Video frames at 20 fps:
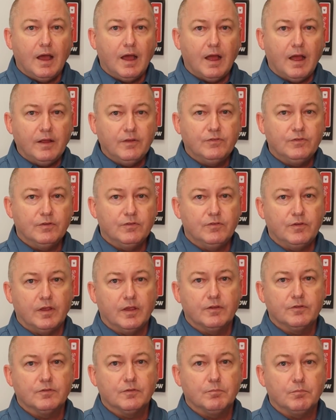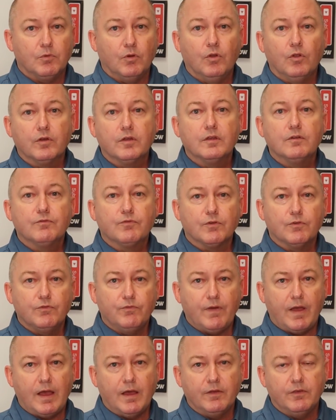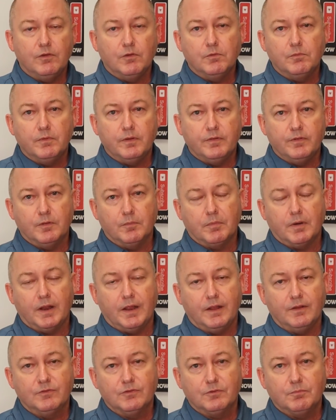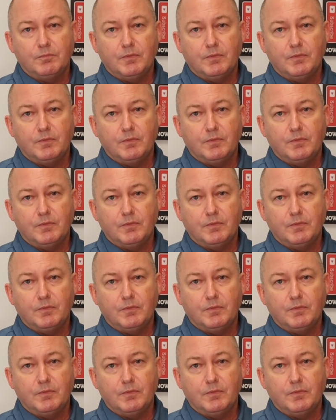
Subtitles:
I suggest looking for value in the plans.